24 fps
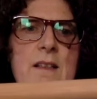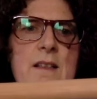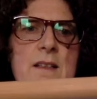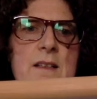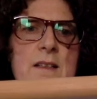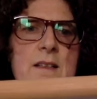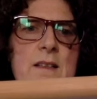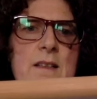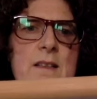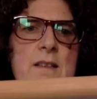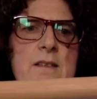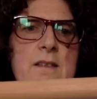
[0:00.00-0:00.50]

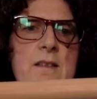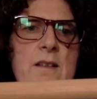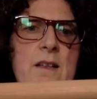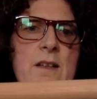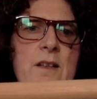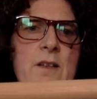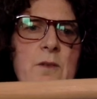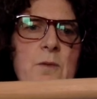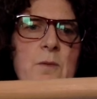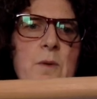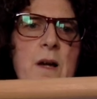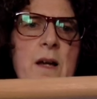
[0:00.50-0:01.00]
this
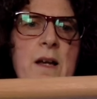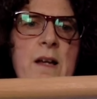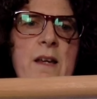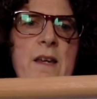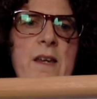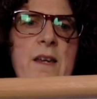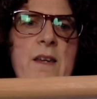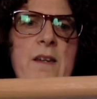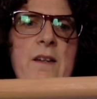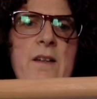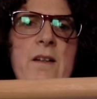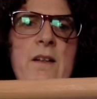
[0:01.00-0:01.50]
little one
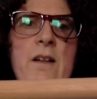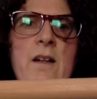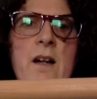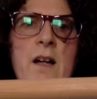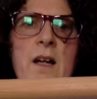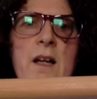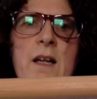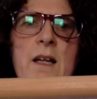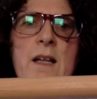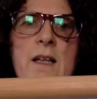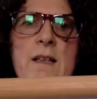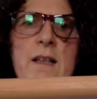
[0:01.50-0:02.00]
here,
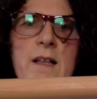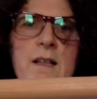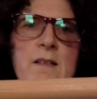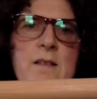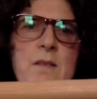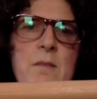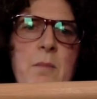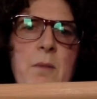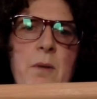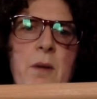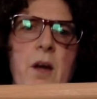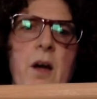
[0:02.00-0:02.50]
it
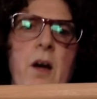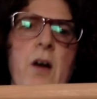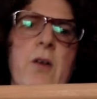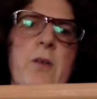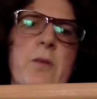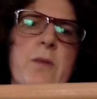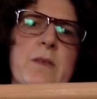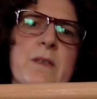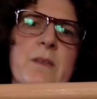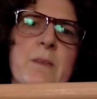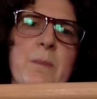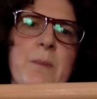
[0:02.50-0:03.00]
doesn't belong
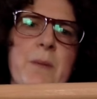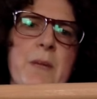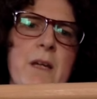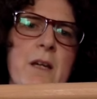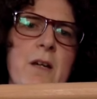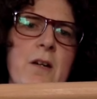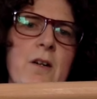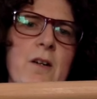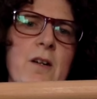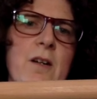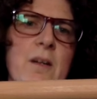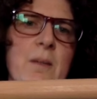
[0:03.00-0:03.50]
with the
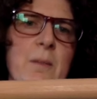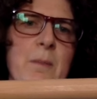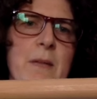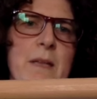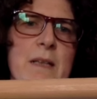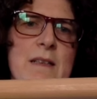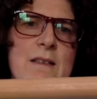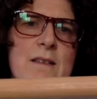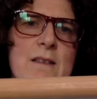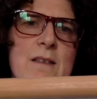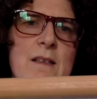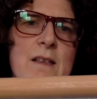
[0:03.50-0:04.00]
peacock,
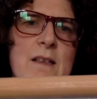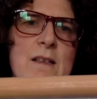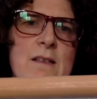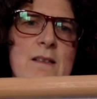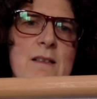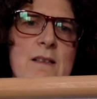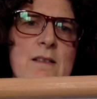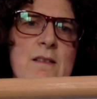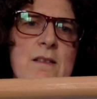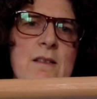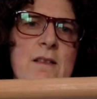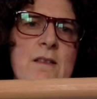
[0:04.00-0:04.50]
but
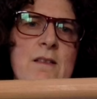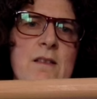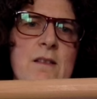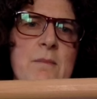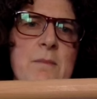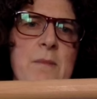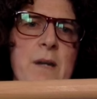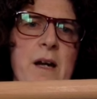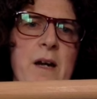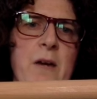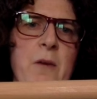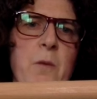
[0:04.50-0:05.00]
this is
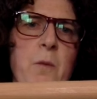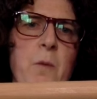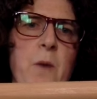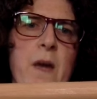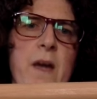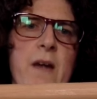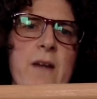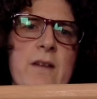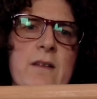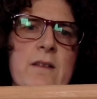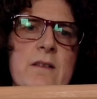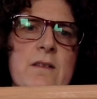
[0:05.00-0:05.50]
my
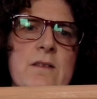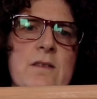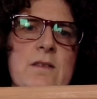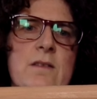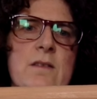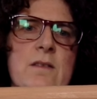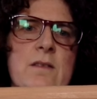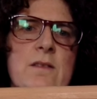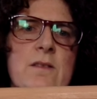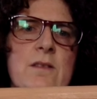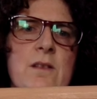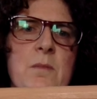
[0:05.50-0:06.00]
whales
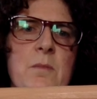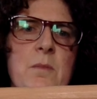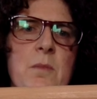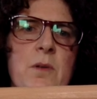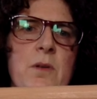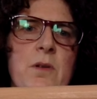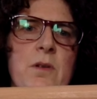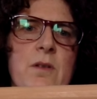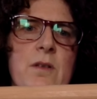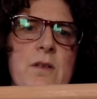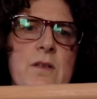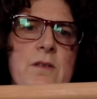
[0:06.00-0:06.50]

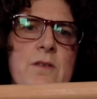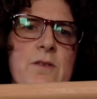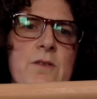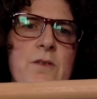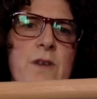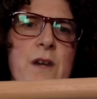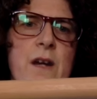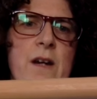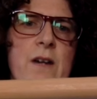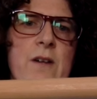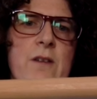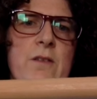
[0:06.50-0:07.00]
symbol,
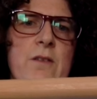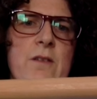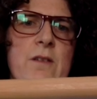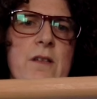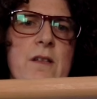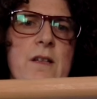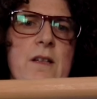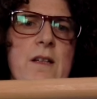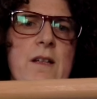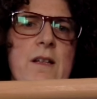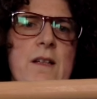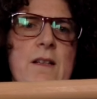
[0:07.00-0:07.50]
dragon
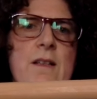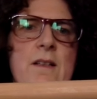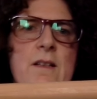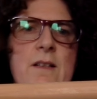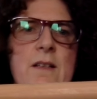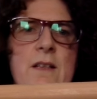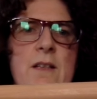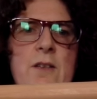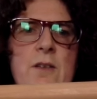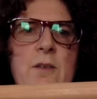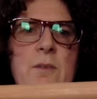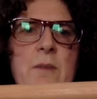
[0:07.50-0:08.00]

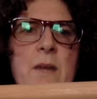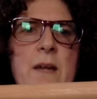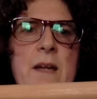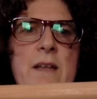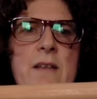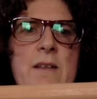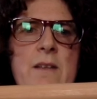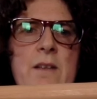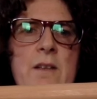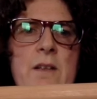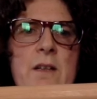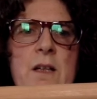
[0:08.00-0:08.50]
needle
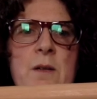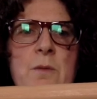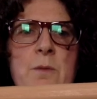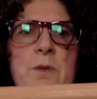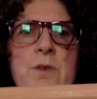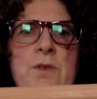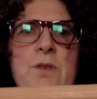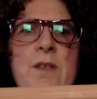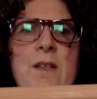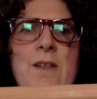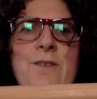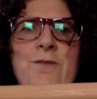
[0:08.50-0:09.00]
minder. It
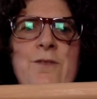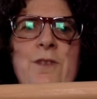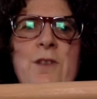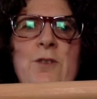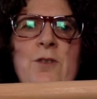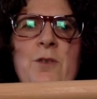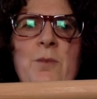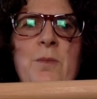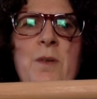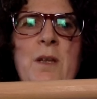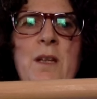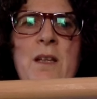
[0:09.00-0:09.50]
was gifted
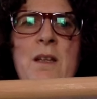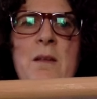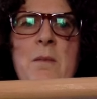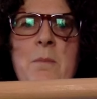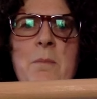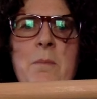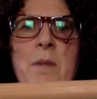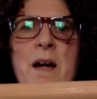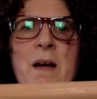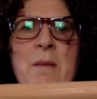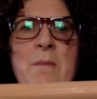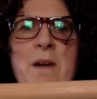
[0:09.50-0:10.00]
to me
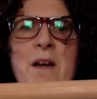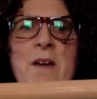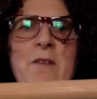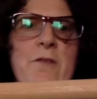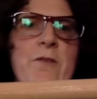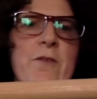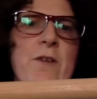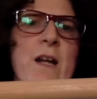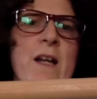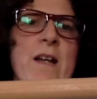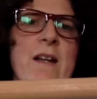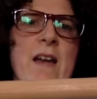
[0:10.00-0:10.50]
by my
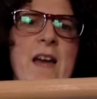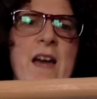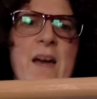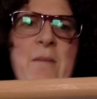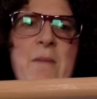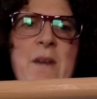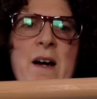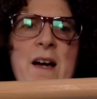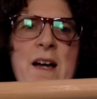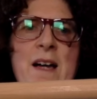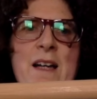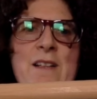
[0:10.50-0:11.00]
friend
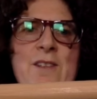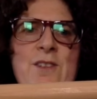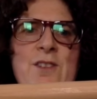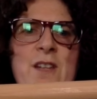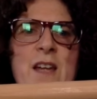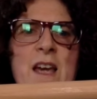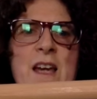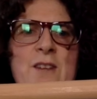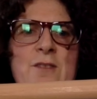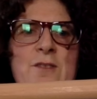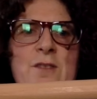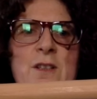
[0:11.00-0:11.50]
Emma, and she
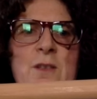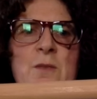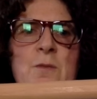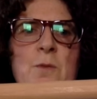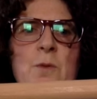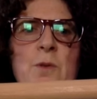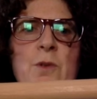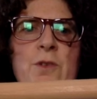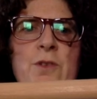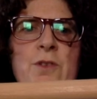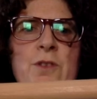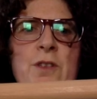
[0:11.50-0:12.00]
actually
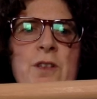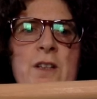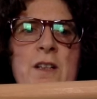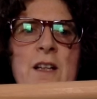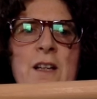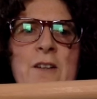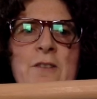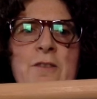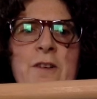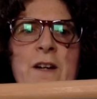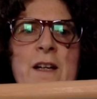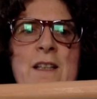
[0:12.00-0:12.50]
wondered
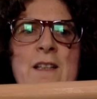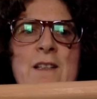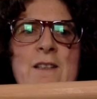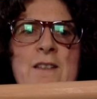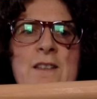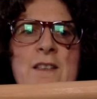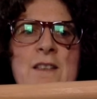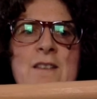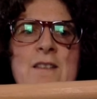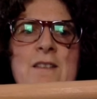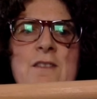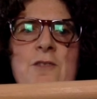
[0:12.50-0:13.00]
if
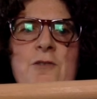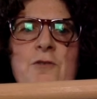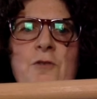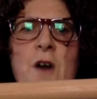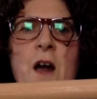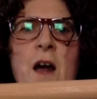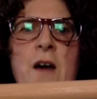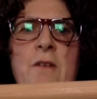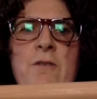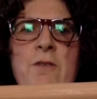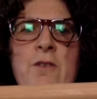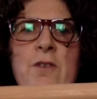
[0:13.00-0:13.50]
this
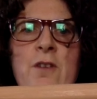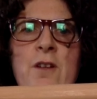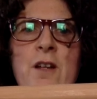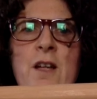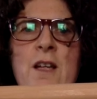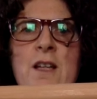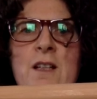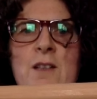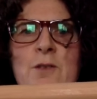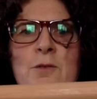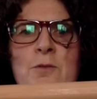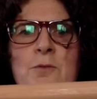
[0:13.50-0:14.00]
travel
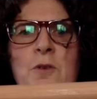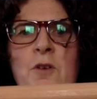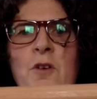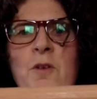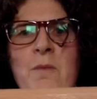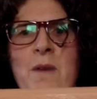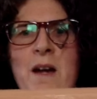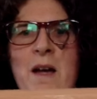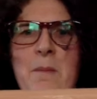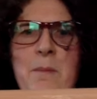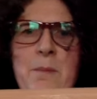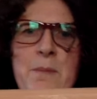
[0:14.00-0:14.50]
to all
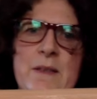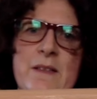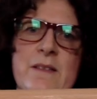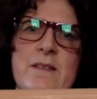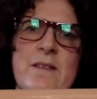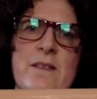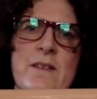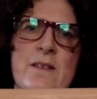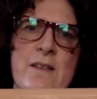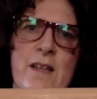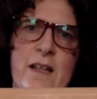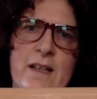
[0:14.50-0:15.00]
my
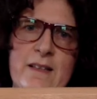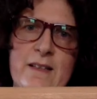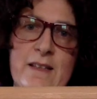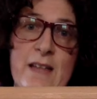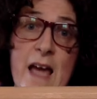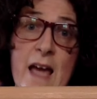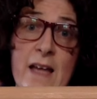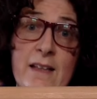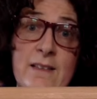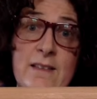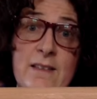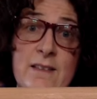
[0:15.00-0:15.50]
pieces. And
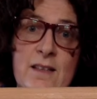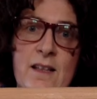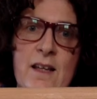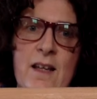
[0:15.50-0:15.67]
yes,